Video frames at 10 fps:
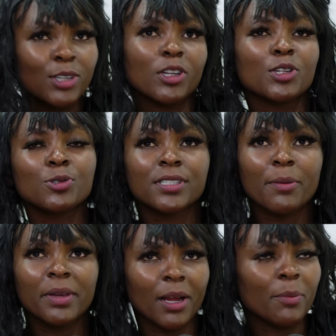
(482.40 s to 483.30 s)
Actually, to
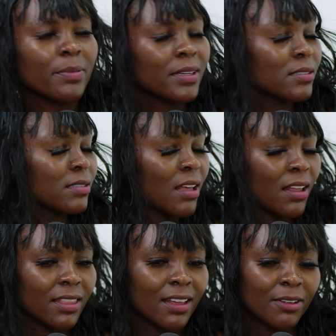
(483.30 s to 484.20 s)
sum it up, it's
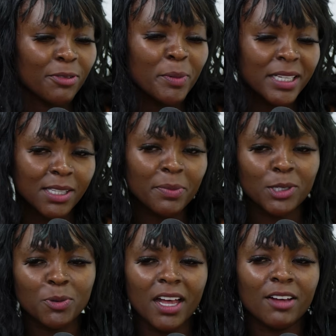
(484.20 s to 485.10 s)
the feminism
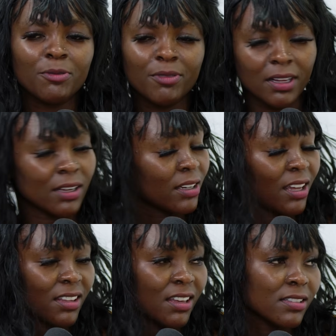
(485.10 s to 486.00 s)
that we have in
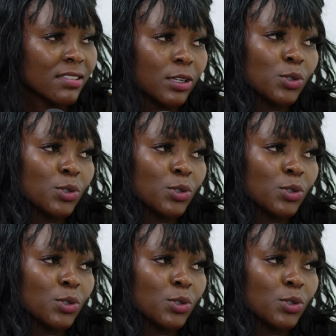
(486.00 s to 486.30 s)
Kenya. It's the